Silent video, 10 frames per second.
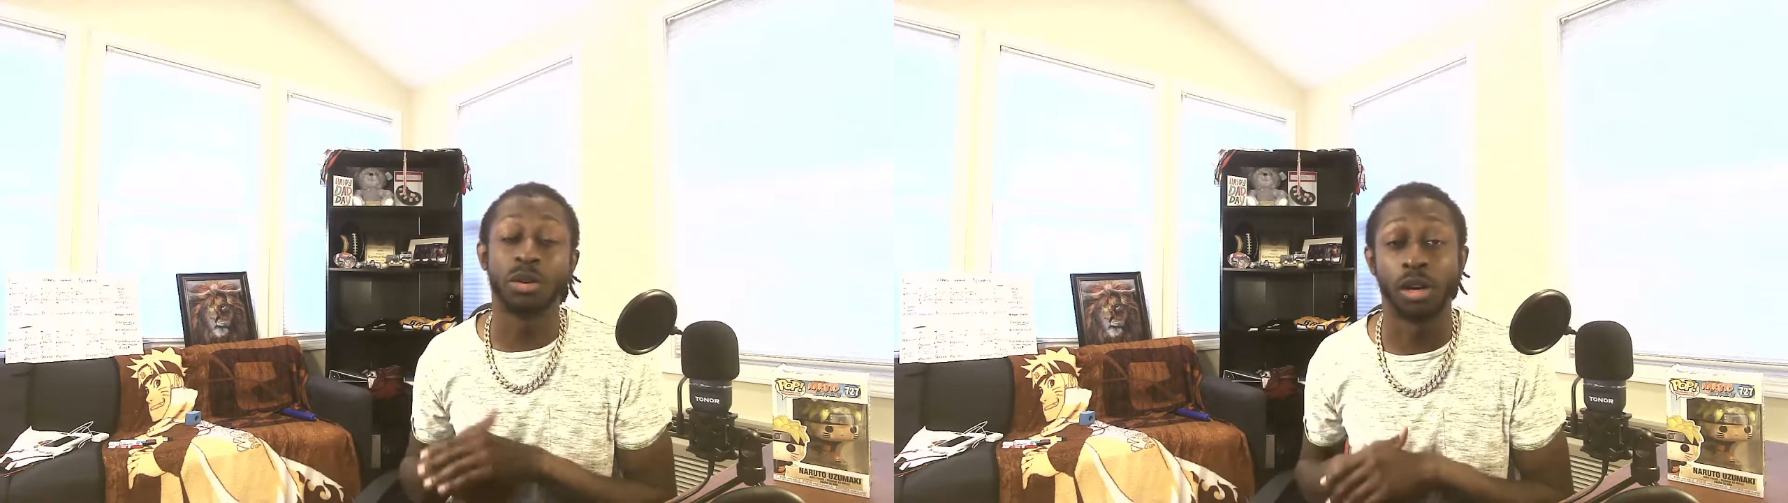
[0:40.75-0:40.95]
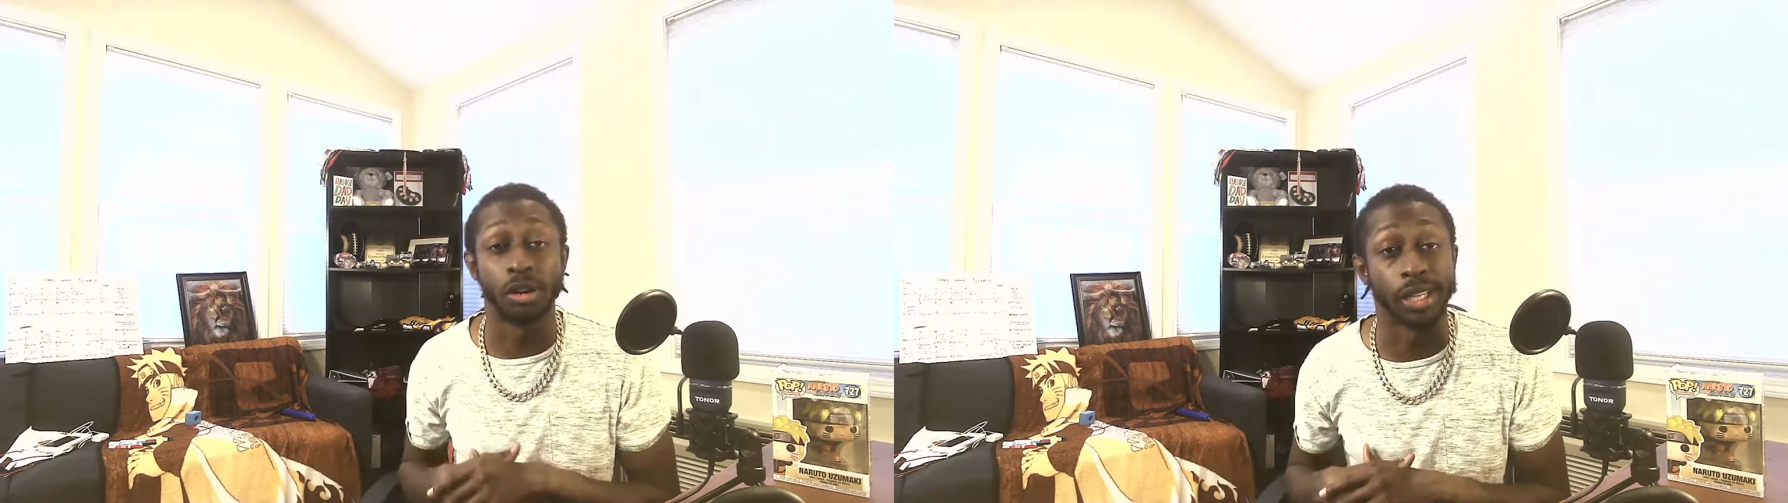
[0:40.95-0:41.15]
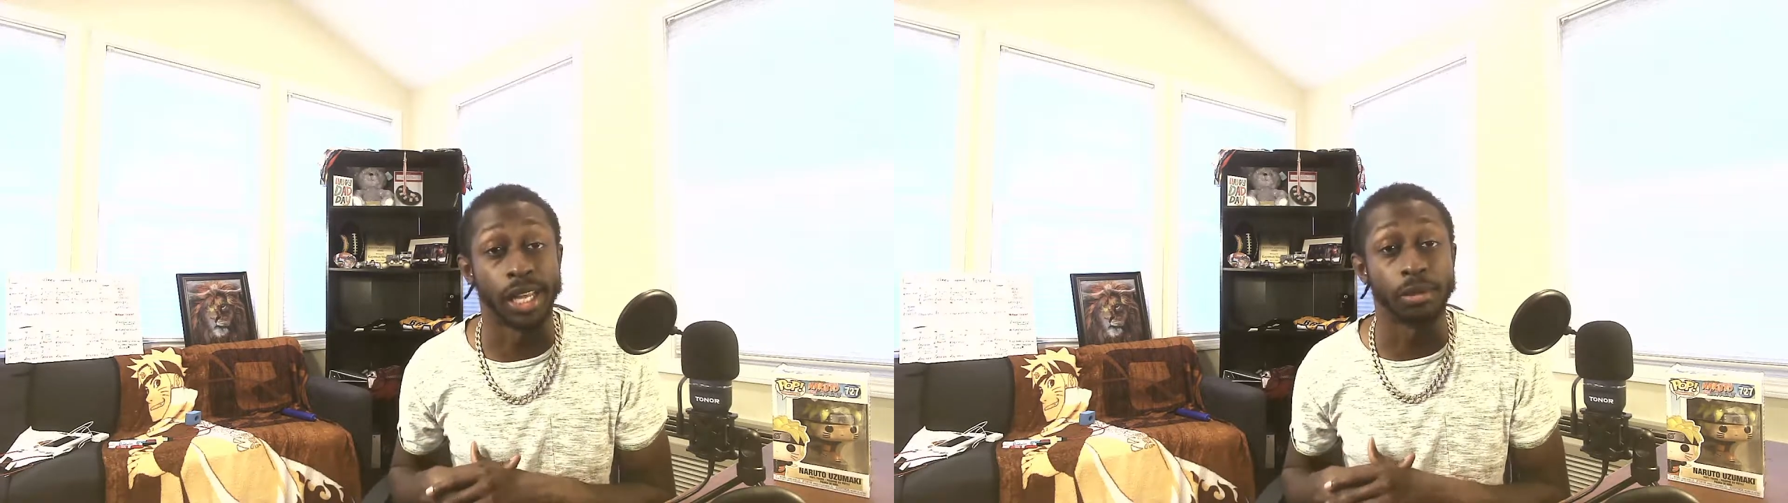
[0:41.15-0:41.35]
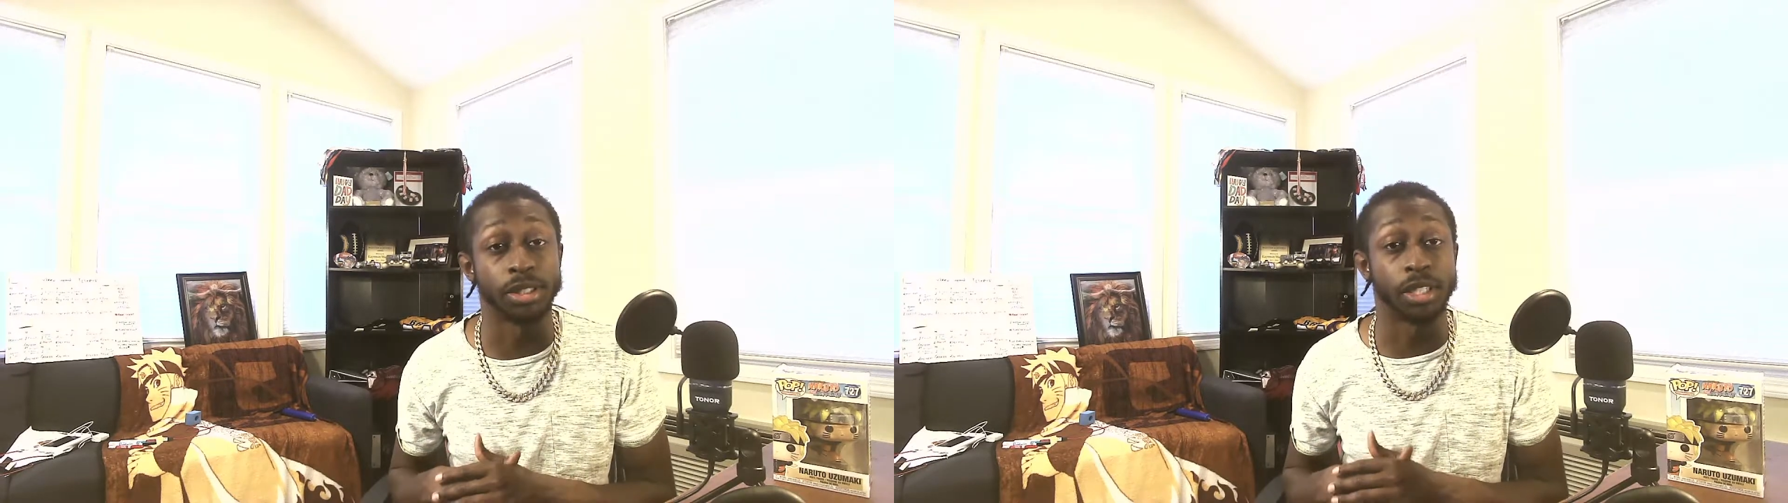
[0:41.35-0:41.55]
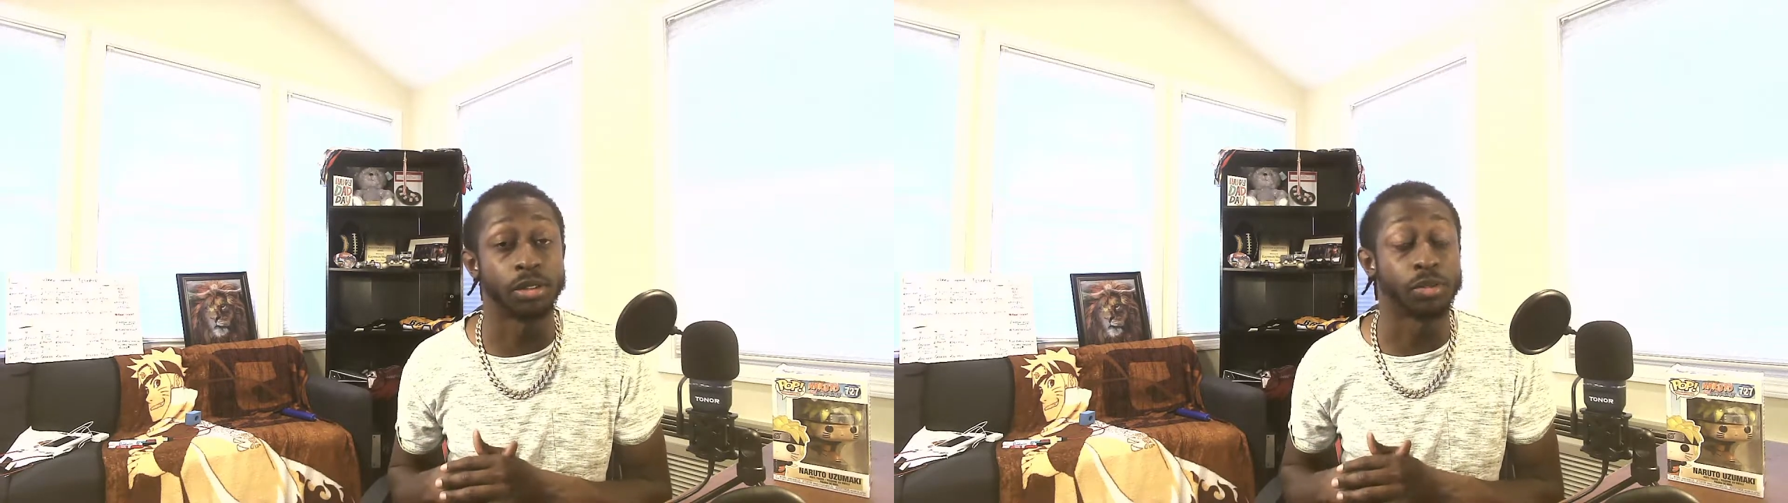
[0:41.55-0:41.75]
on the gaming
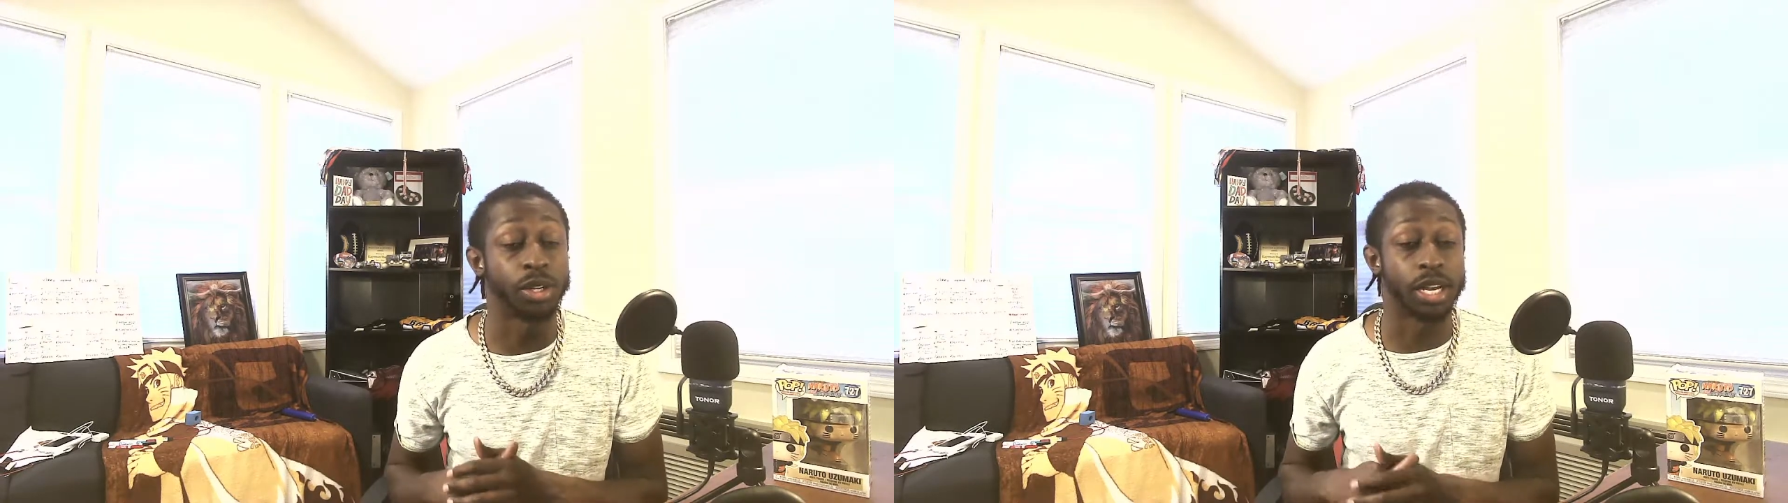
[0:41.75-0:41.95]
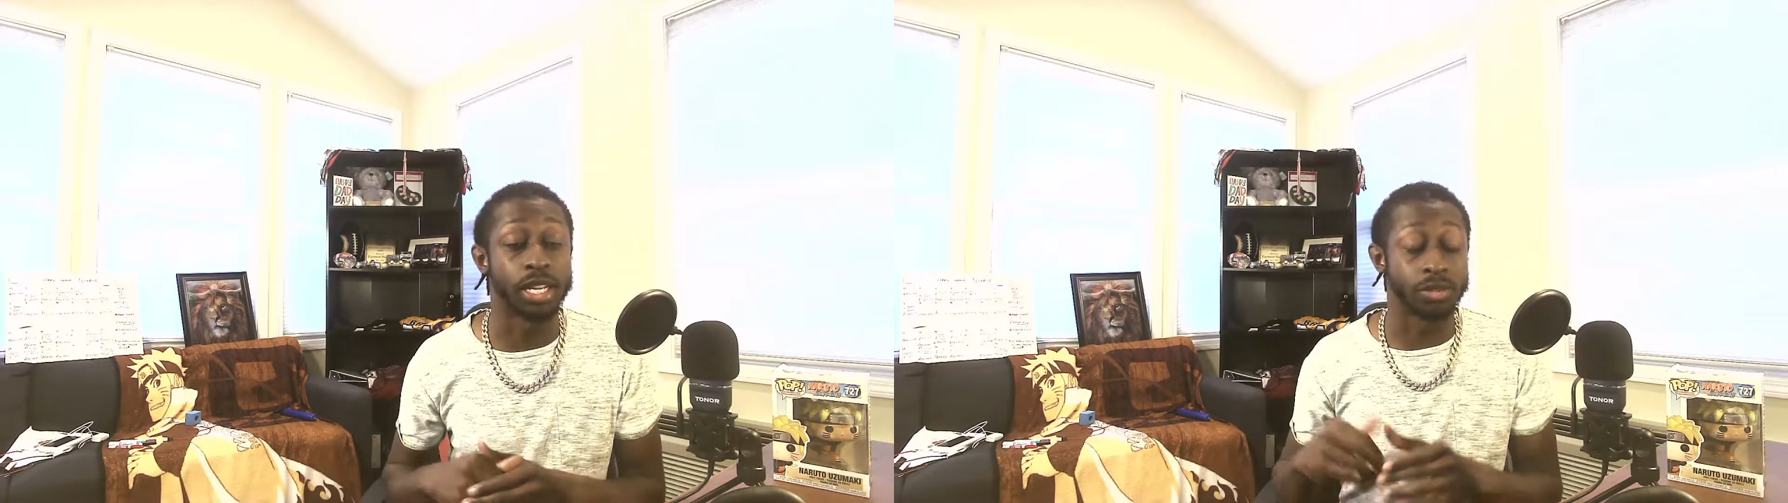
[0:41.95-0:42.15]
channel for you guys.